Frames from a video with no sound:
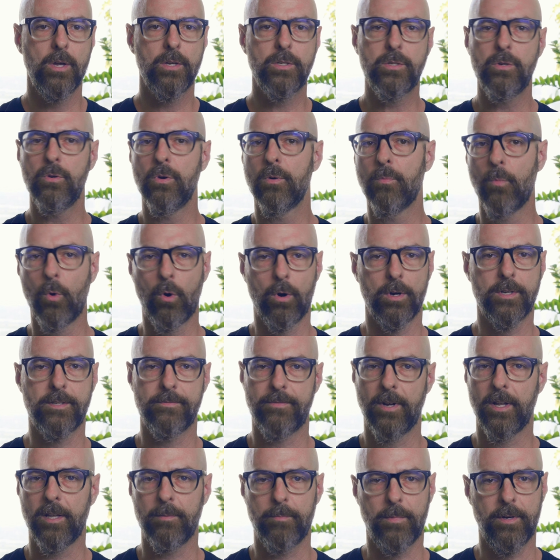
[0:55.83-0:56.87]
two or more
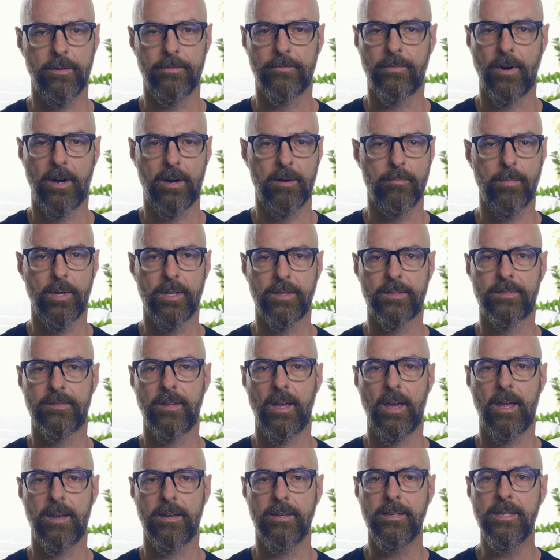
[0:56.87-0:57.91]
development environments
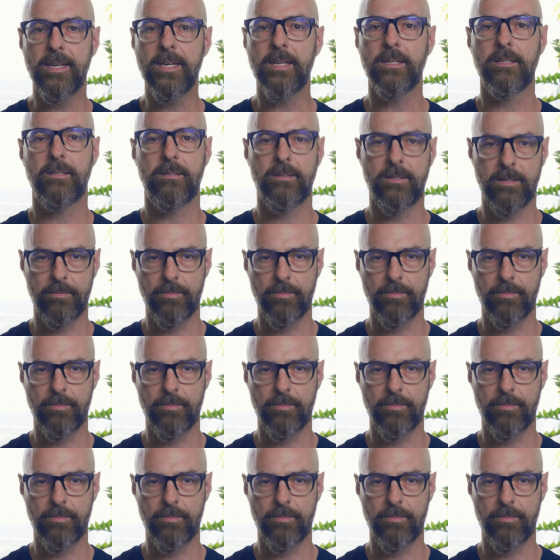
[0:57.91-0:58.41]
that need